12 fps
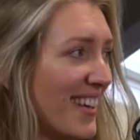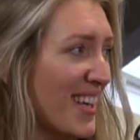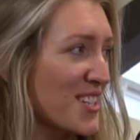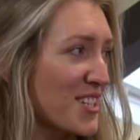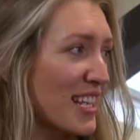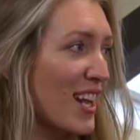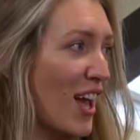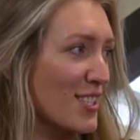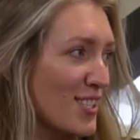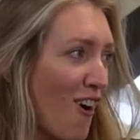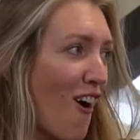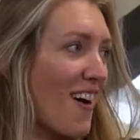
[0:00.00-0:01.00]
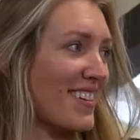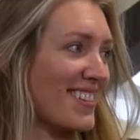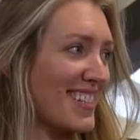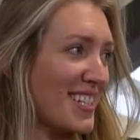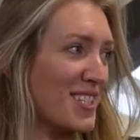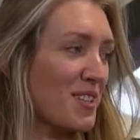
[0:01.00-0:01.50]
I actually like started and
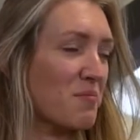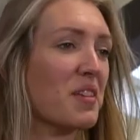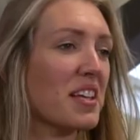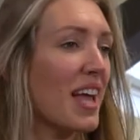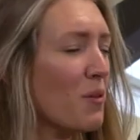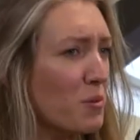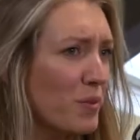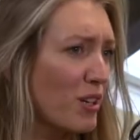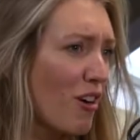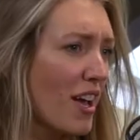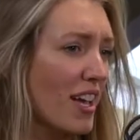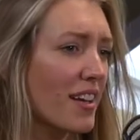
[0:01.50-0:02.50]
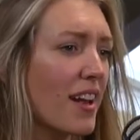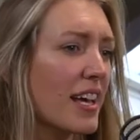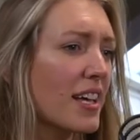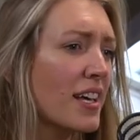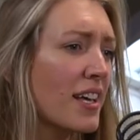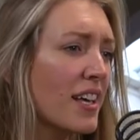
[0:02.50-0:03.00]
did something. That would be great.
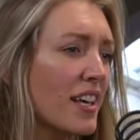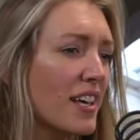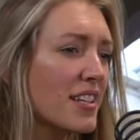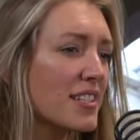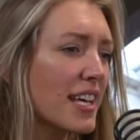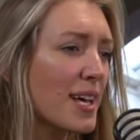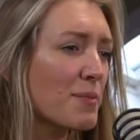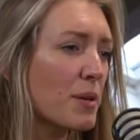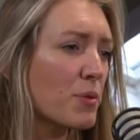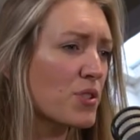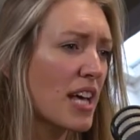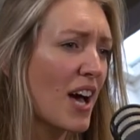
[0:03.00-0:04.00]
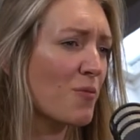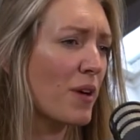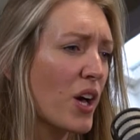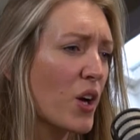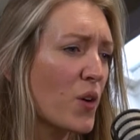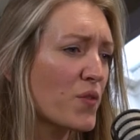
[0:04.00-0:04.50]
Like to get people to have
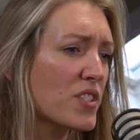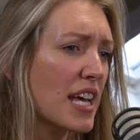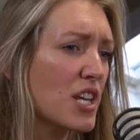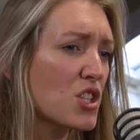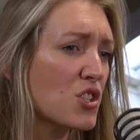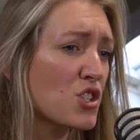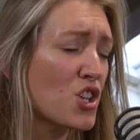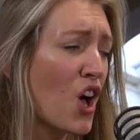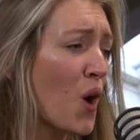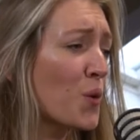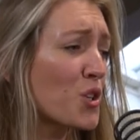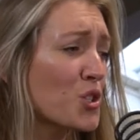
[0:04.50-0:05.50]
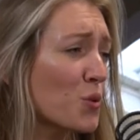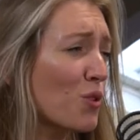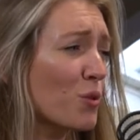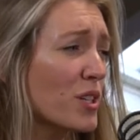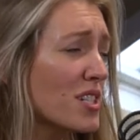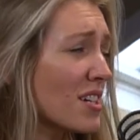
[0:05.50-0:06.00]
conversations, to own a
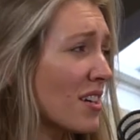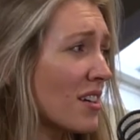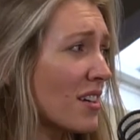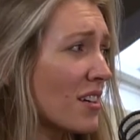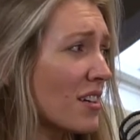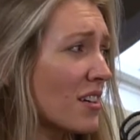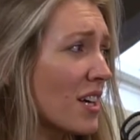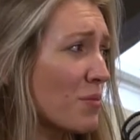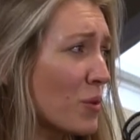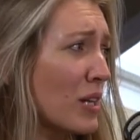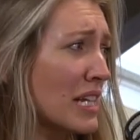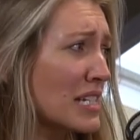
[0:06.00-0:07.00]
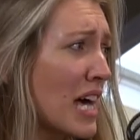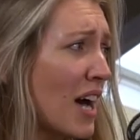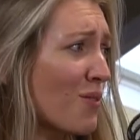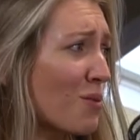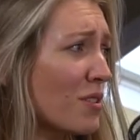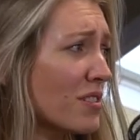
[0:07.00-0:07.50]
talk with and be willing to
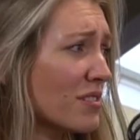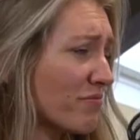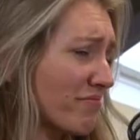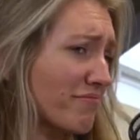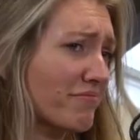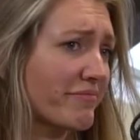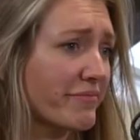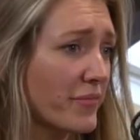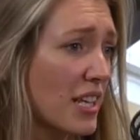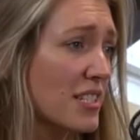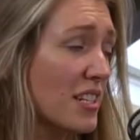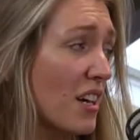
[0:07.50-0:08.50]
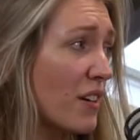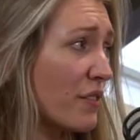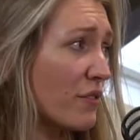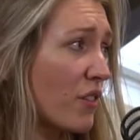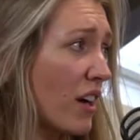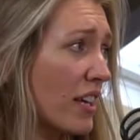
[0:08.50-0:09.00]
have one. That's
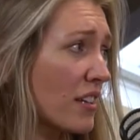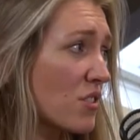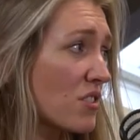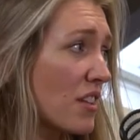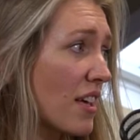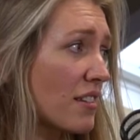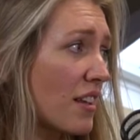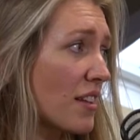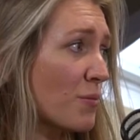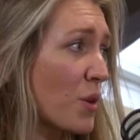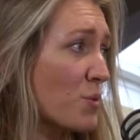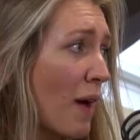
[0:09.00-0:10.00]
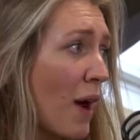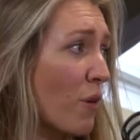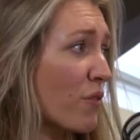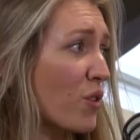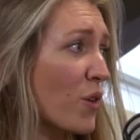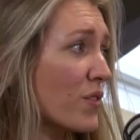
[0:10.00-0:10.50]
enough, right? Because they're, they're the most
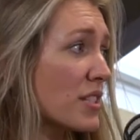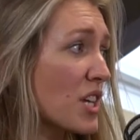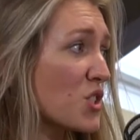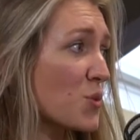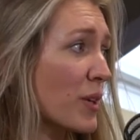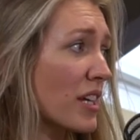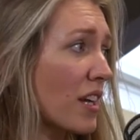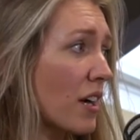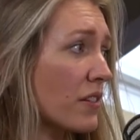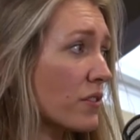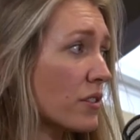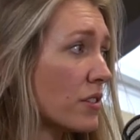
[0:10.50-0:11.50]
powerful conversations we can have.